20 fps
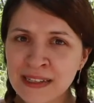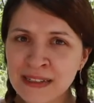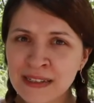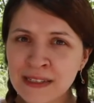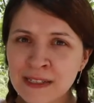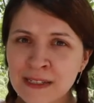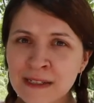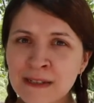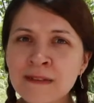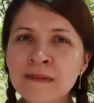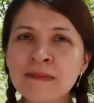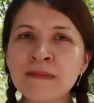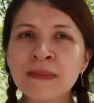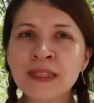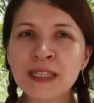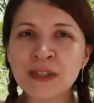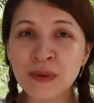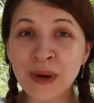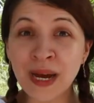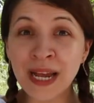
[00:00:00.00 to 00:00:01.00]
And
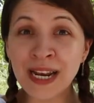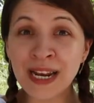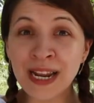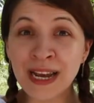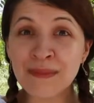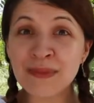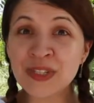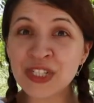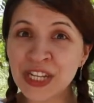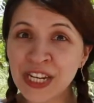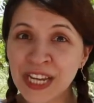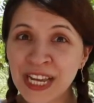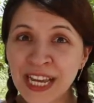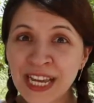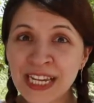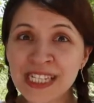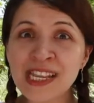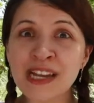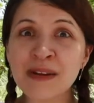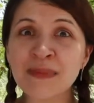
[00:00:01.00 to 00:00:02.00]
so she wanted
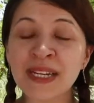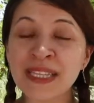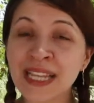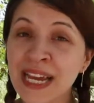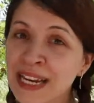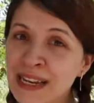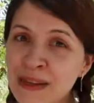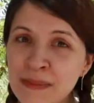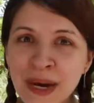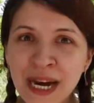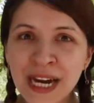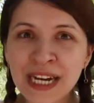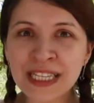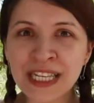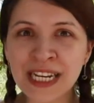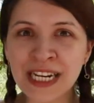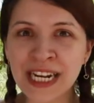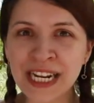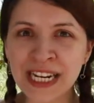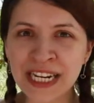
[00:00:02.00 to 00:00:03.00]
now to teach
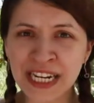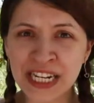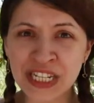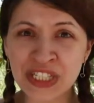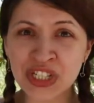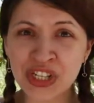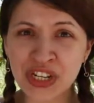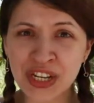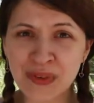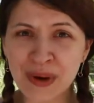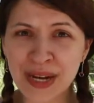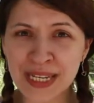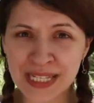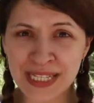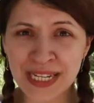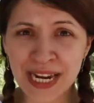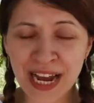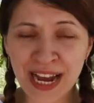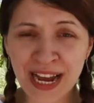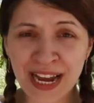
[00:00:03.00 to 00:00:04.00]
her more and
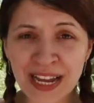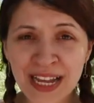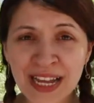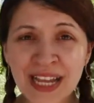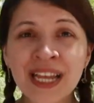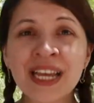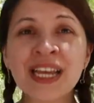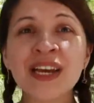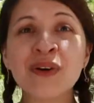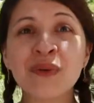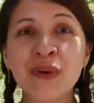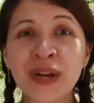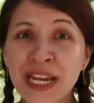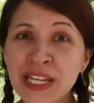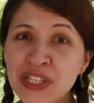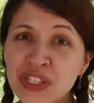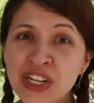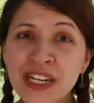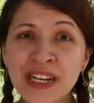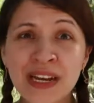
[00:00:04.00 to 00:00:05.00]
faster. And
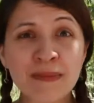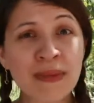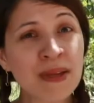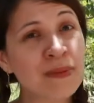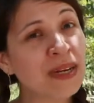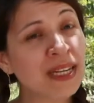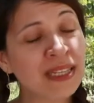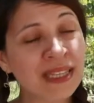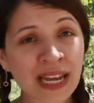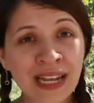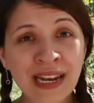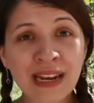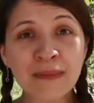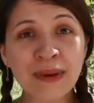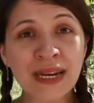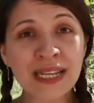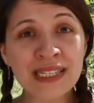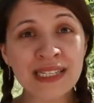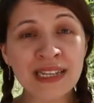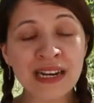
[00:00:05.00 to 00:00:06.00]
Rachel also wanted to
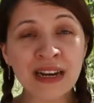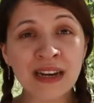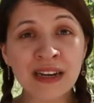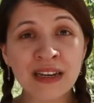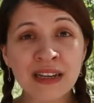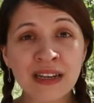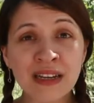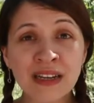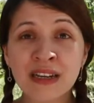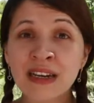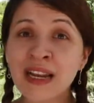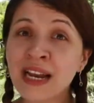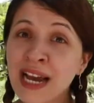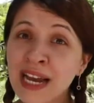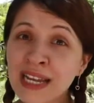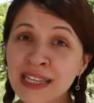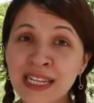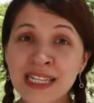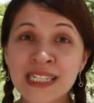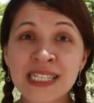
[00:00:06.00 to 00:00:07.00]
learn faster,
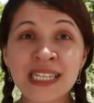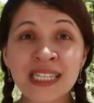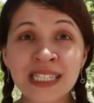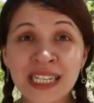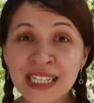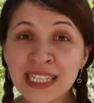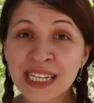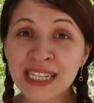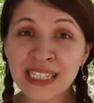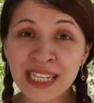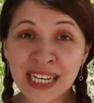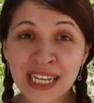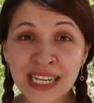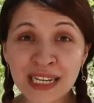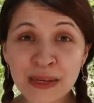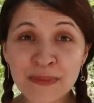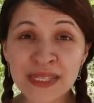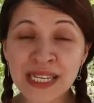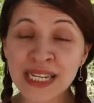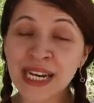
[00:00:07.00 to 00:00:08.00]
so she'd be able to
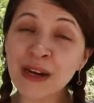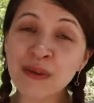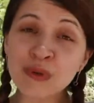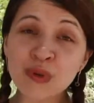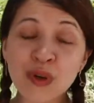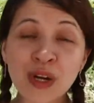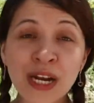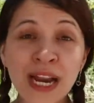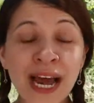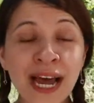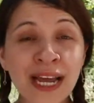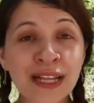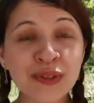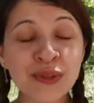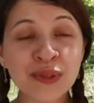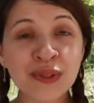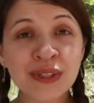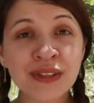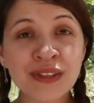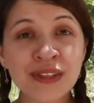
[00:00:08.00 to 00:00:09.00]
speak their language and to
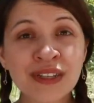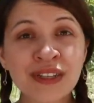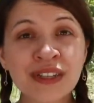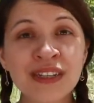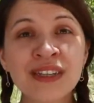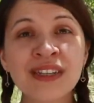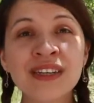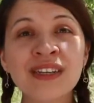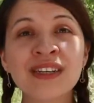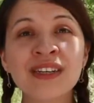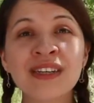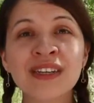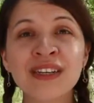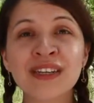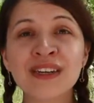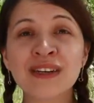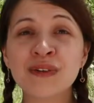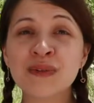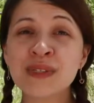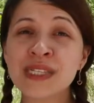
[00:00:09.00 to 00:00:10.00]
go to them.
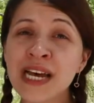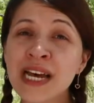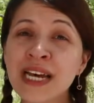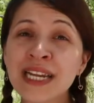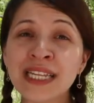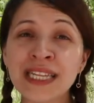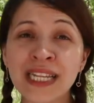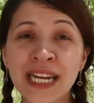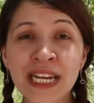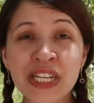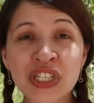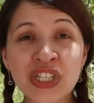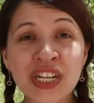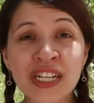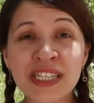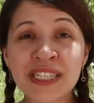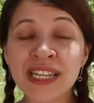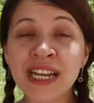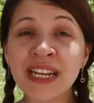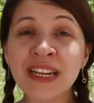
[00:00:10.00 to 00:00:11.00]
So Rachel
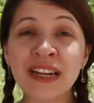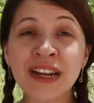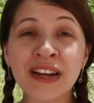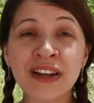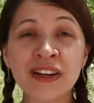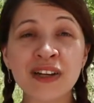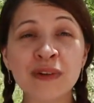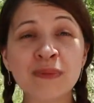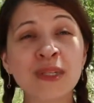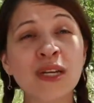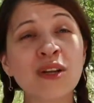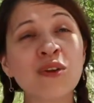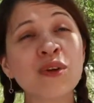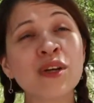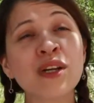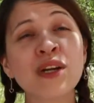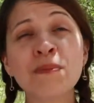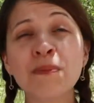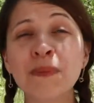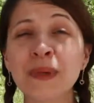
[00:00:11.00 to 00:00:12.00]
started praying,
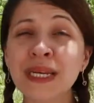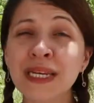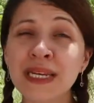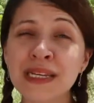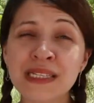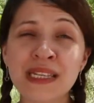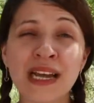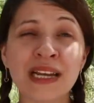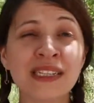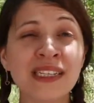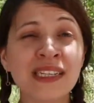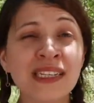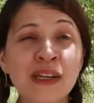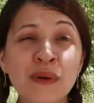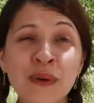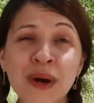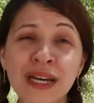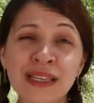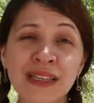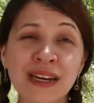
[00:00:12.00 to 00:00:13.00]
Lord, please give me
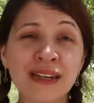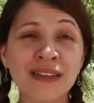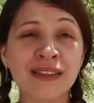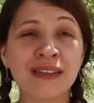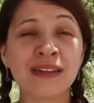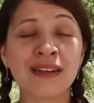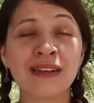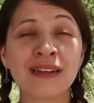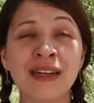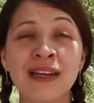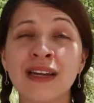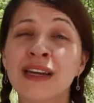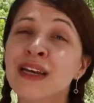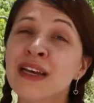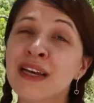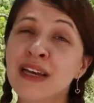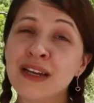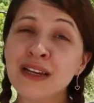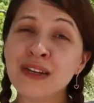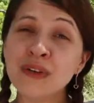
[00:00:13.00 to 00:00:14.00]
more time with
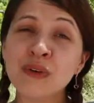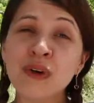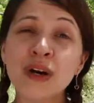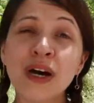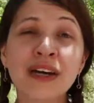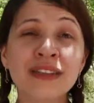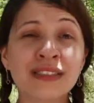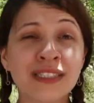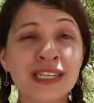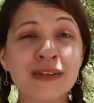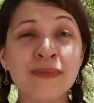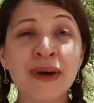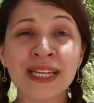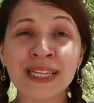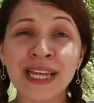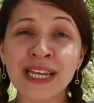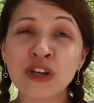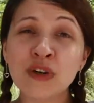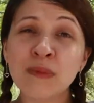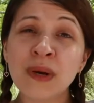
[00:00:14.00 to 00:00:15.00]
Dayuma so I could
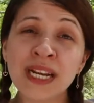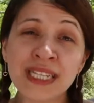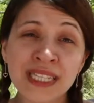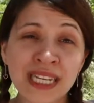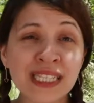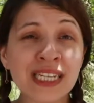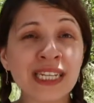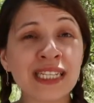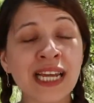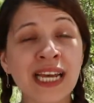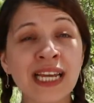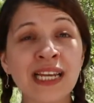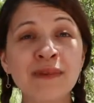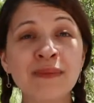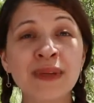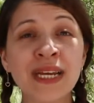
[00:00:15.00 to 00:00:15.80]
learn faster.